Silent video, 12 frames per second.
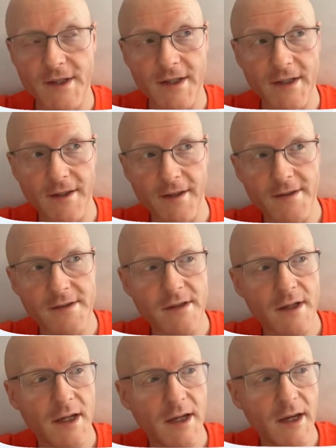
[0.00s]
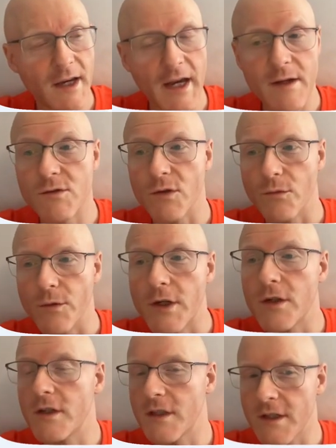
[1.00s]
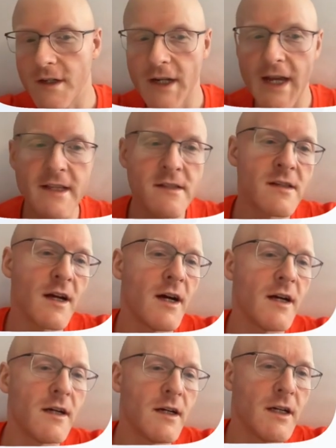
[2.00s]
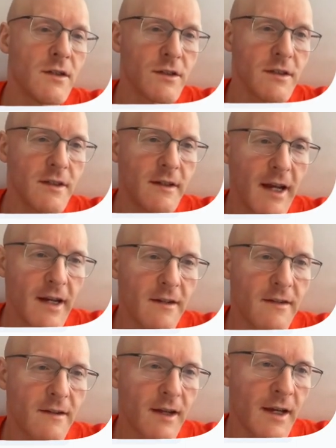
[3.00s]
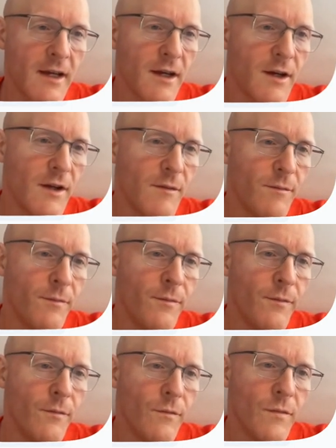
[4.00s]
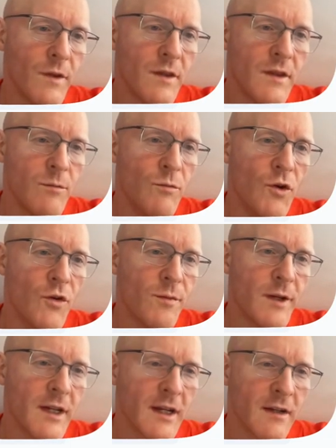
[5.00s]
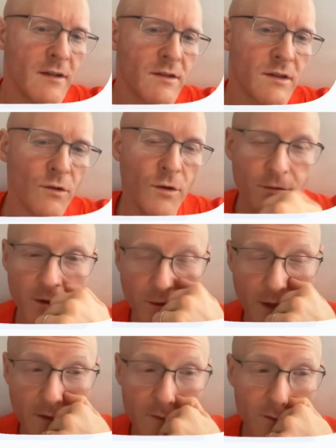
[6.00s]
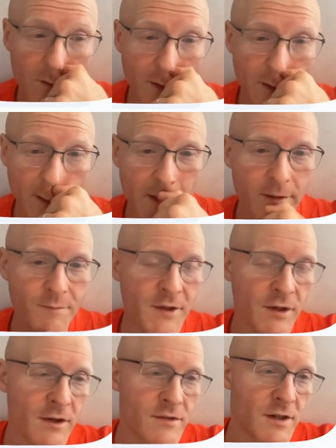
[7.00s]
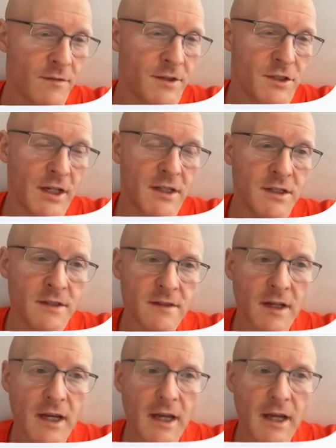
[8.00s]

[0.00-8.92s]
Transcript: is so we could have done an INSAR to detect the movement of the ground surface changes,